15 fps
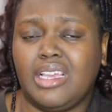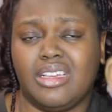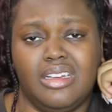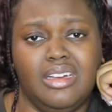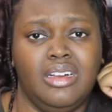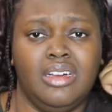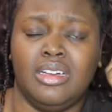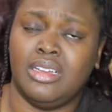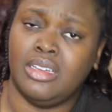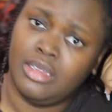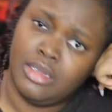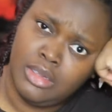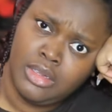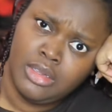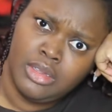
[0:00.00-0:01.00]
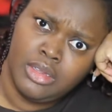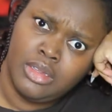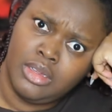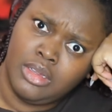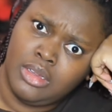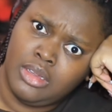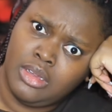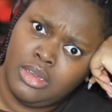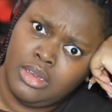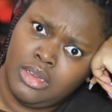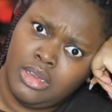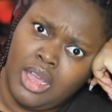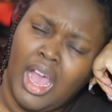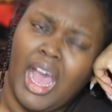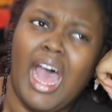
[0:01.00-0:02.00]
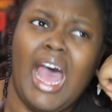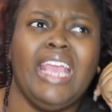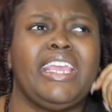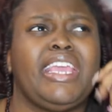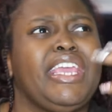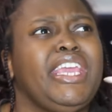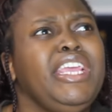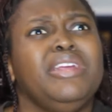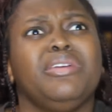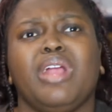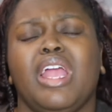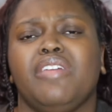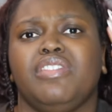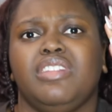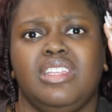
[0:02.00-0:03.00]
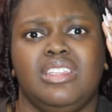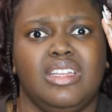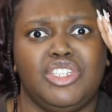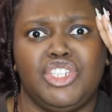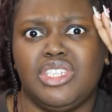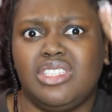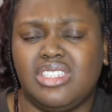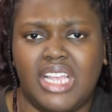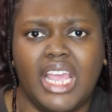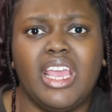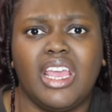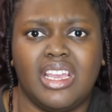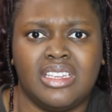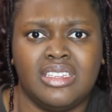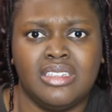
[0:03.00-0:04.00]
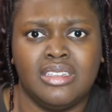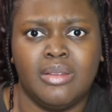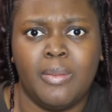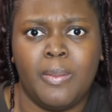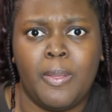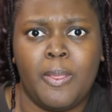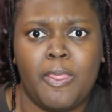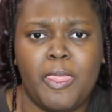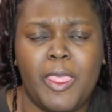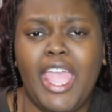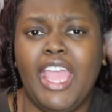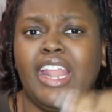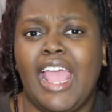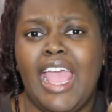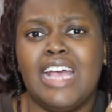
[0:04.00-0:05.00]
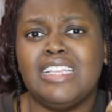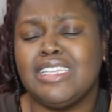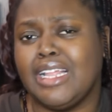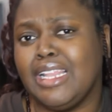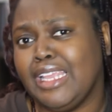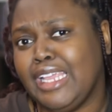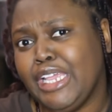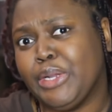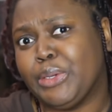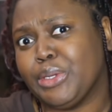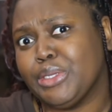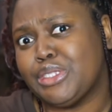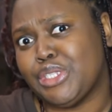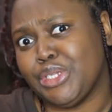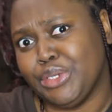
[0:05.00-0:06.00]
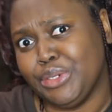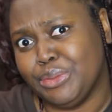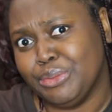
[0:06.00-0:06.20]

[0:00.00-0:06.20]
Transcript: I hear everything that she's saying. And as a clingy girl too,